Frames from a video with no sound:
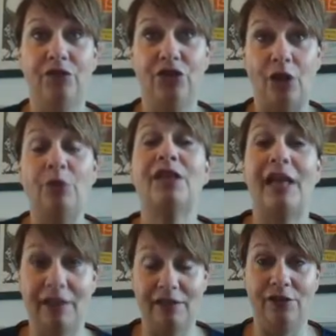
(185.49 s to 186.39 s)
don't
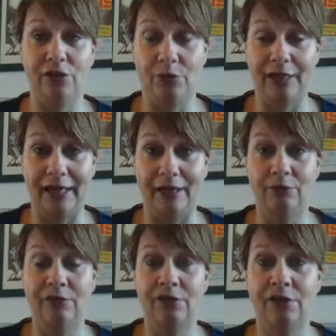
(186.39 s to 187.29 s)
take this into
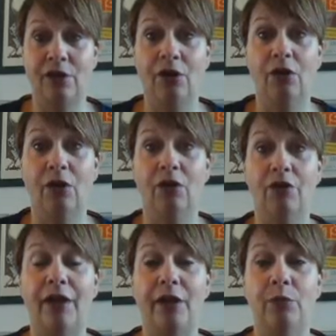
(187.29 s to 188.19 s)
account
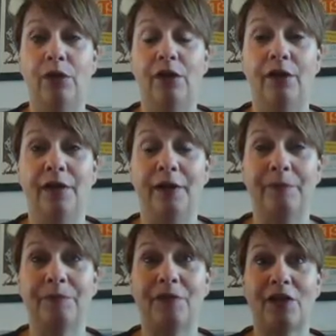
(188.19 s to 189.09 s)
or they were
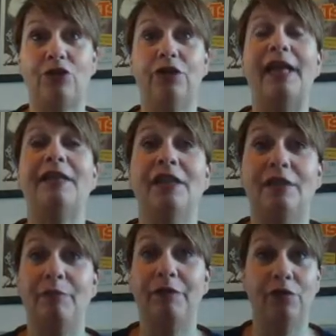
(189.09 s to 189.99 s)

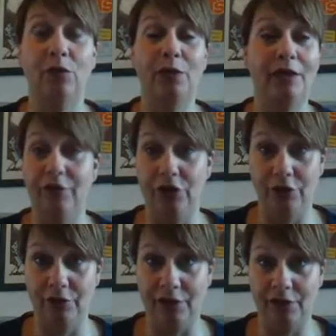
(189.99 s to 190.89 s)
created before we even
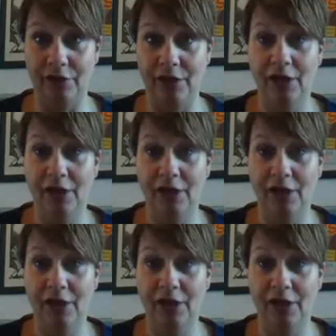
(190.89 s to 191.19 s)
knew this.